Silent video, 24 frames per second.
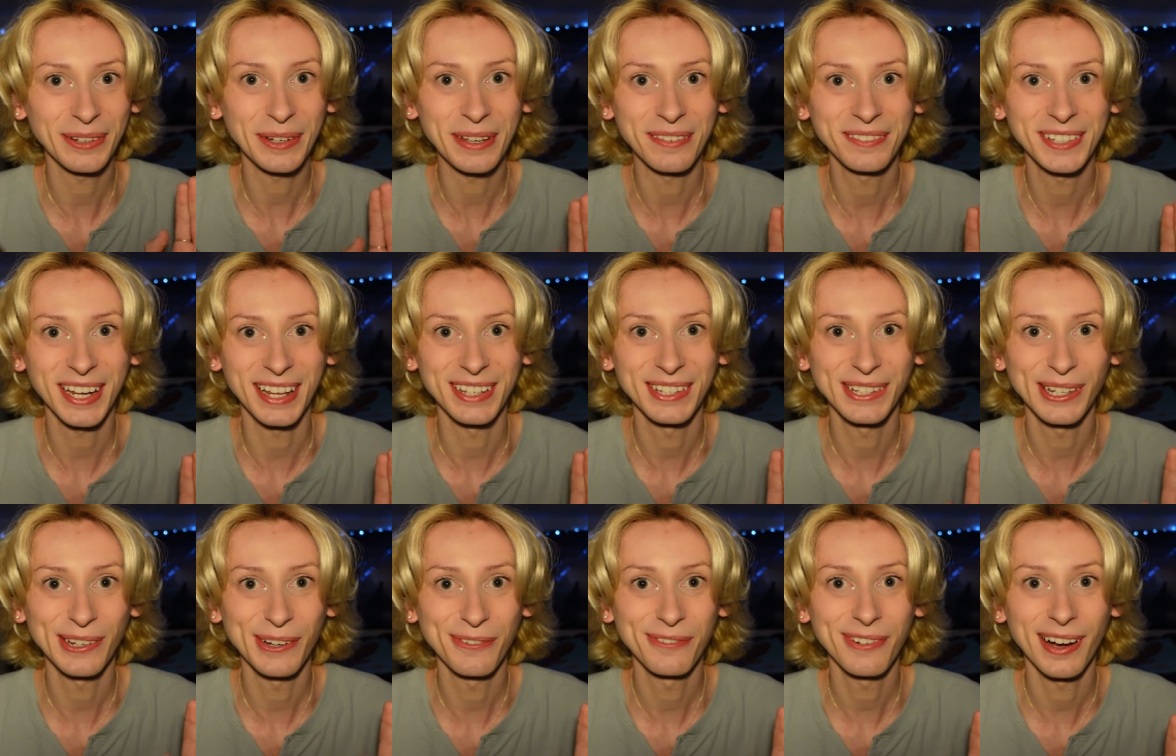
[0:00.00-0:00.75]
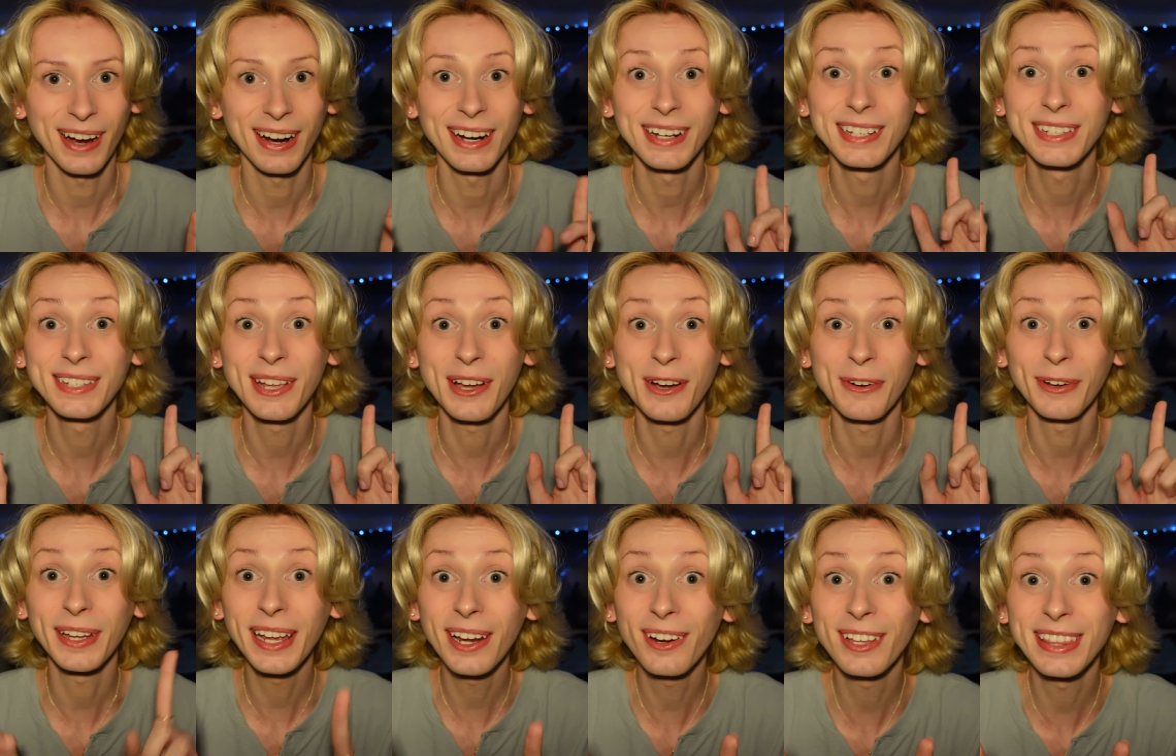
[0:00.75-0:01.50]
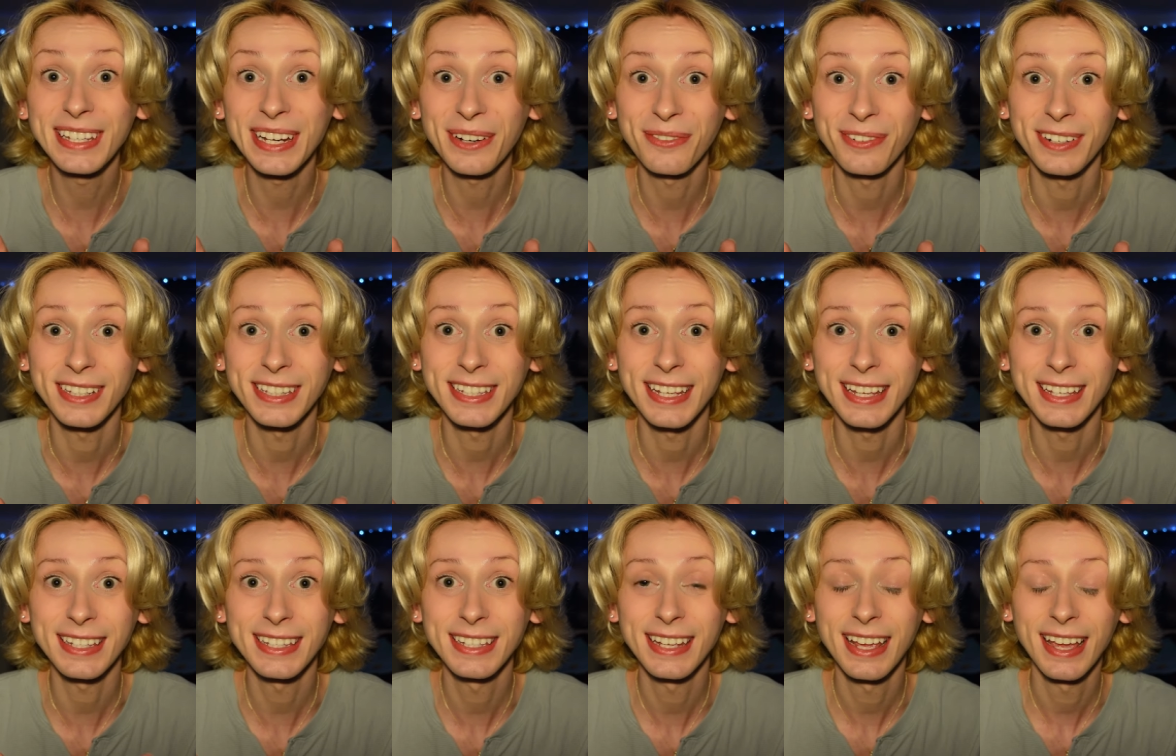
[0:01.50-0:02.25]
that we've done so far, so here are the
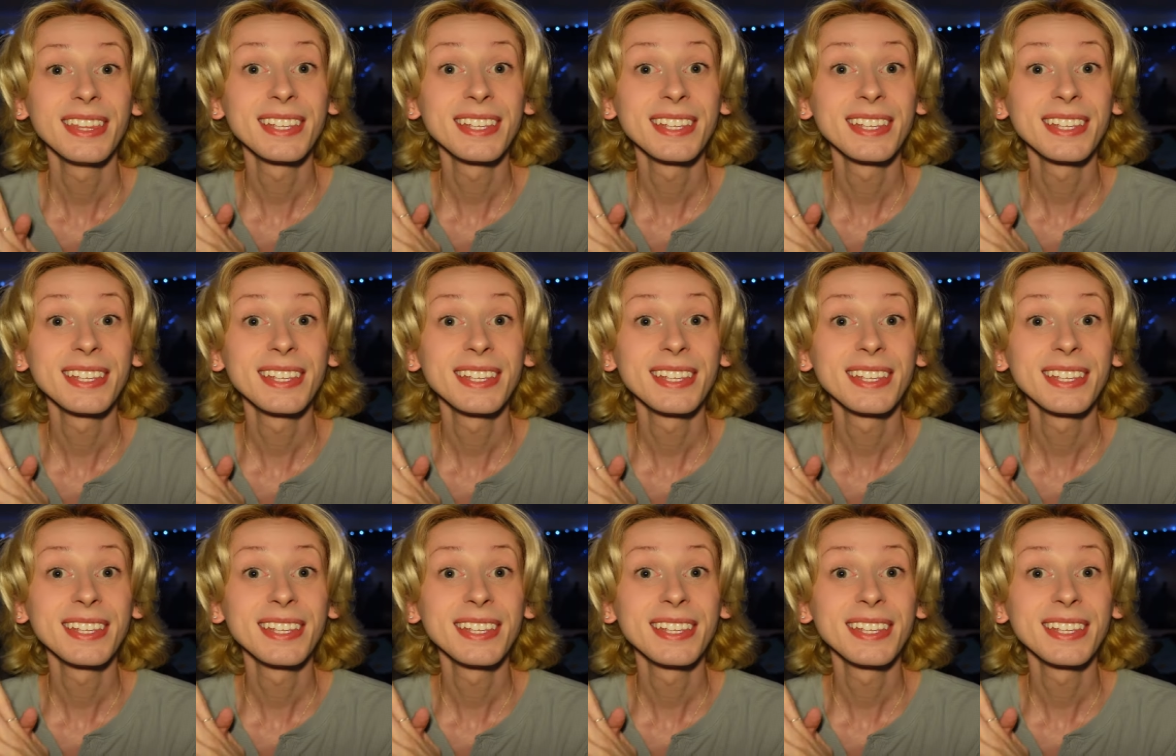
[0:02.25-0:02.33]
differences.